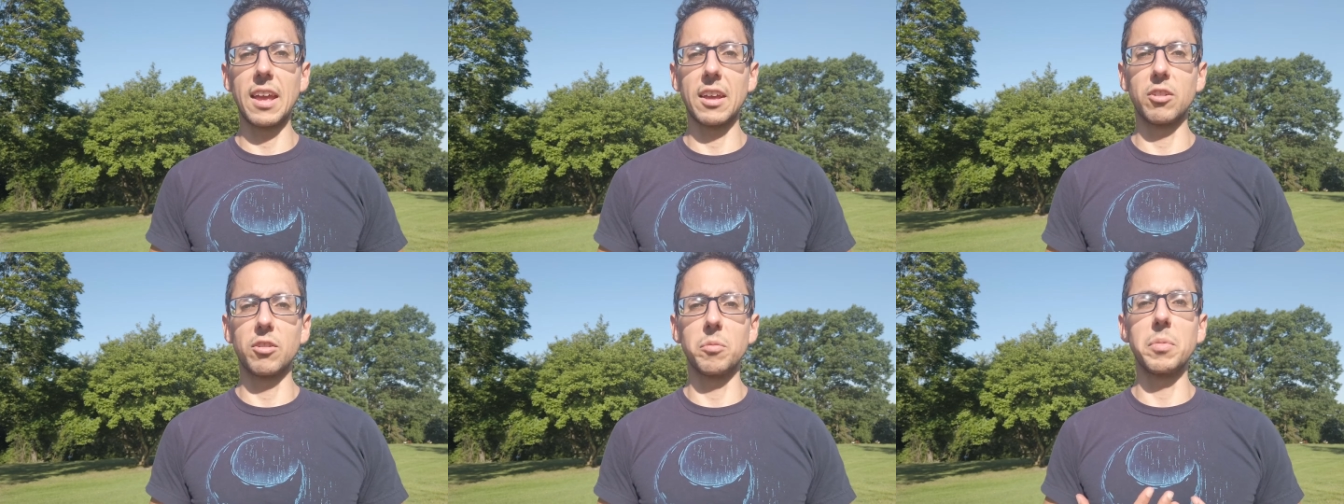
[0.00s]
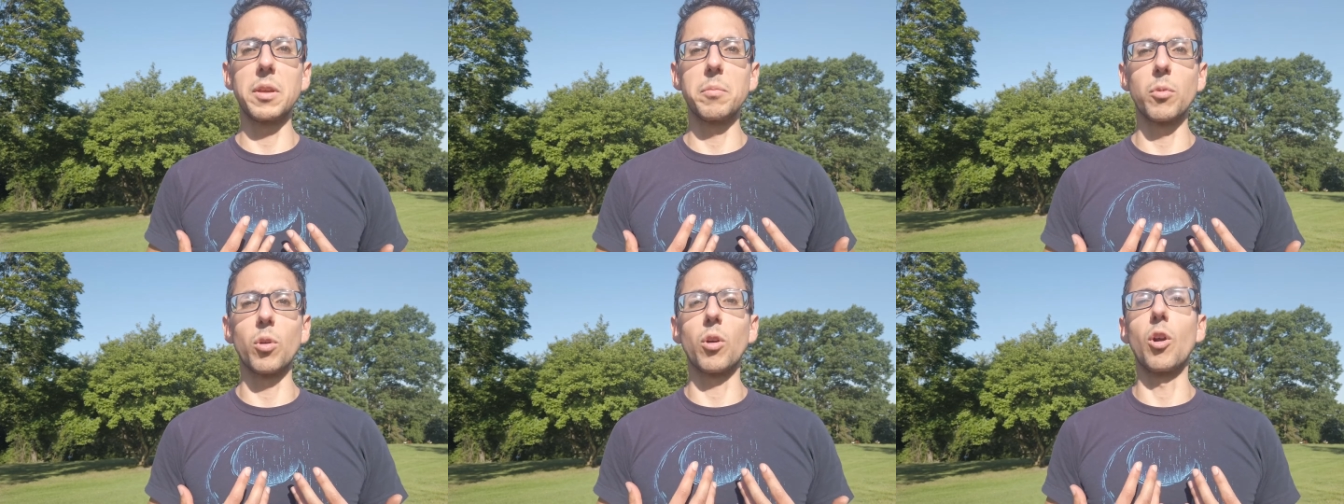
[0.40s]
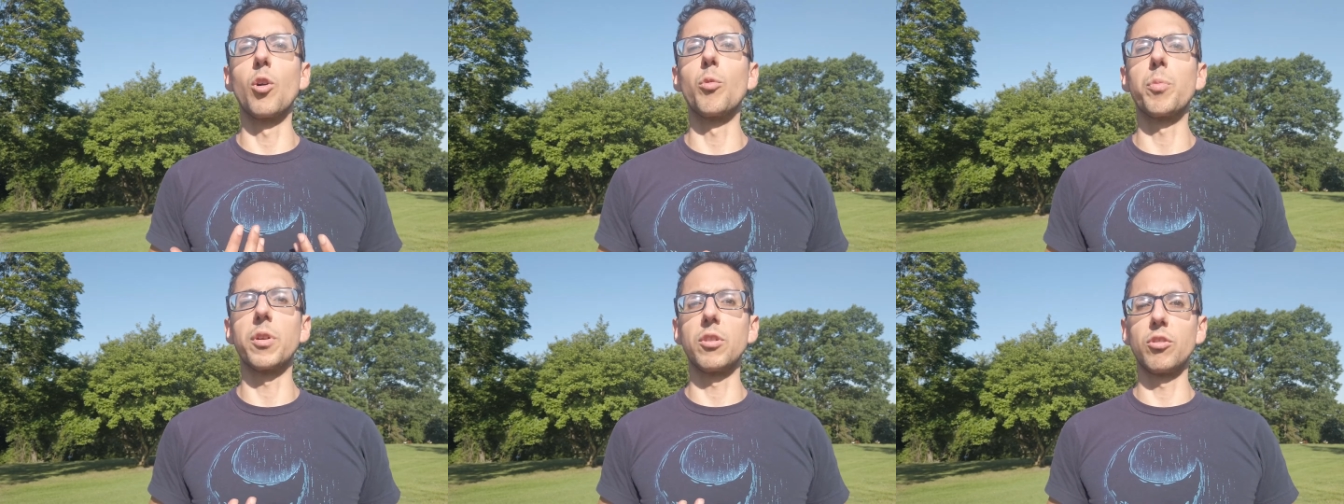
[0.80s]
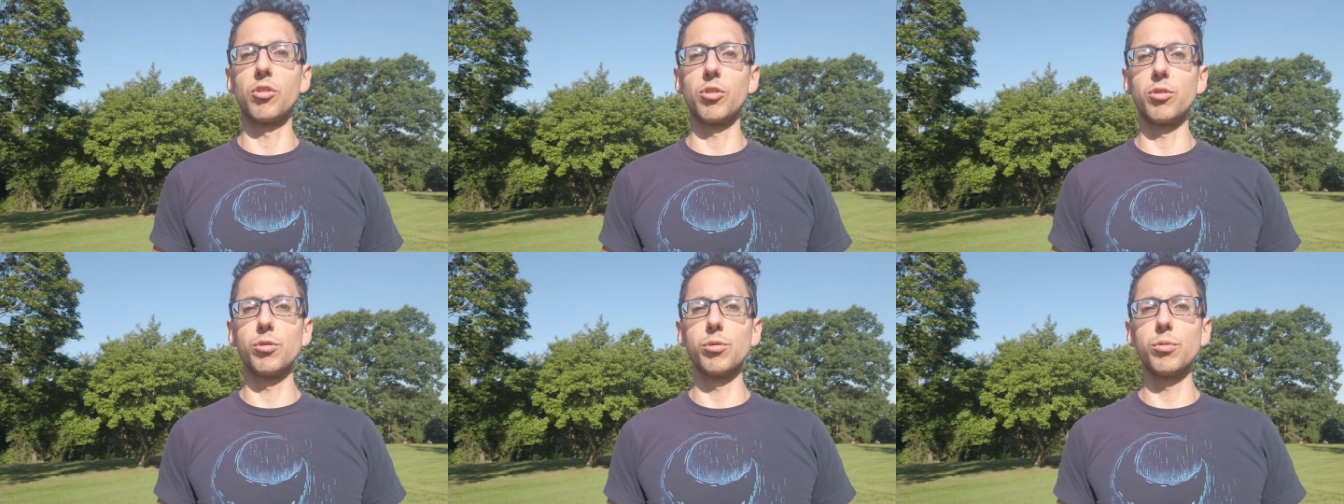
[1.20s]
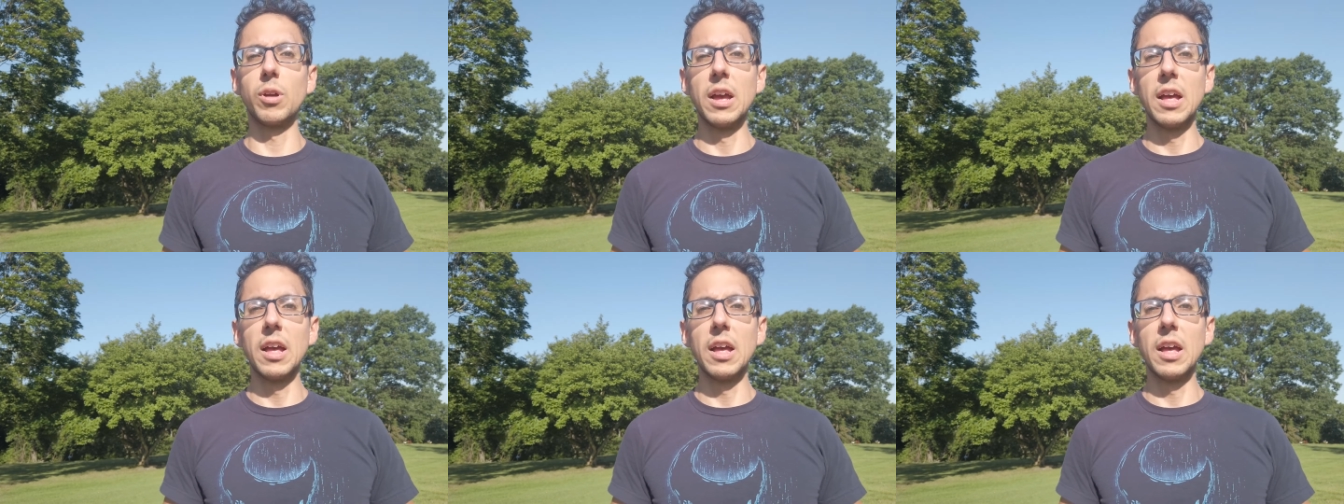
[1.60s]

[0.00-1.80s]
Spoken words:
and to be more open to